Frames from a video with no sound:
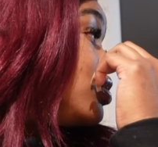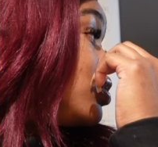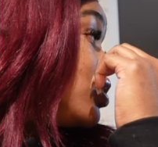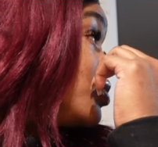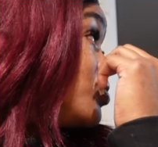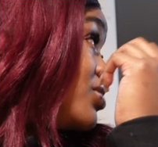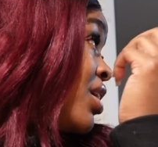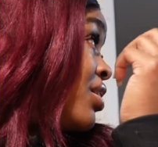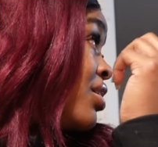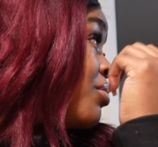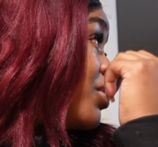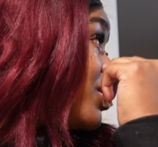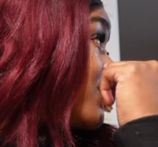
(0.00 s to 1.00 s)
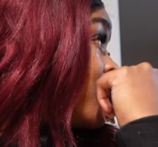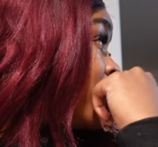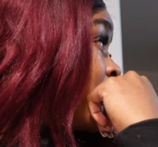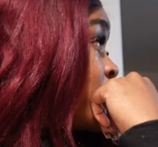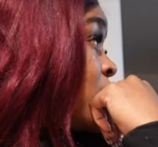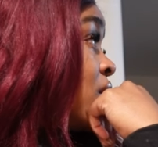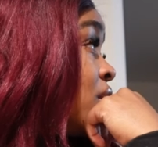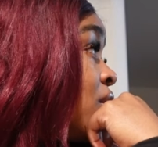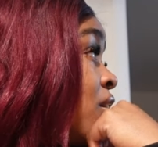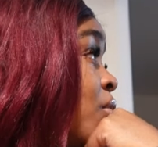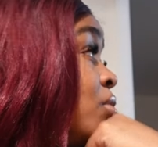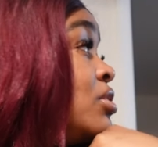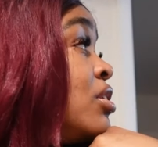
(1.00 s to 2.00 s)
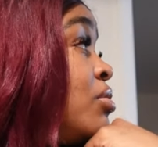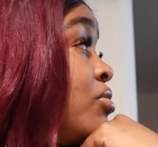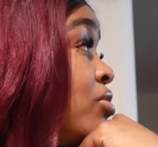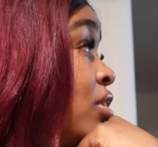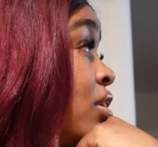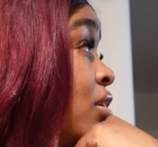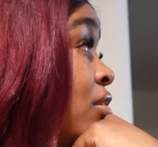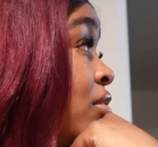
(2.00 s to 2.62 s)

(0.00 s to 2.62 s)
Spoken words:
Are you telling me that I'm taking the garbage out for you?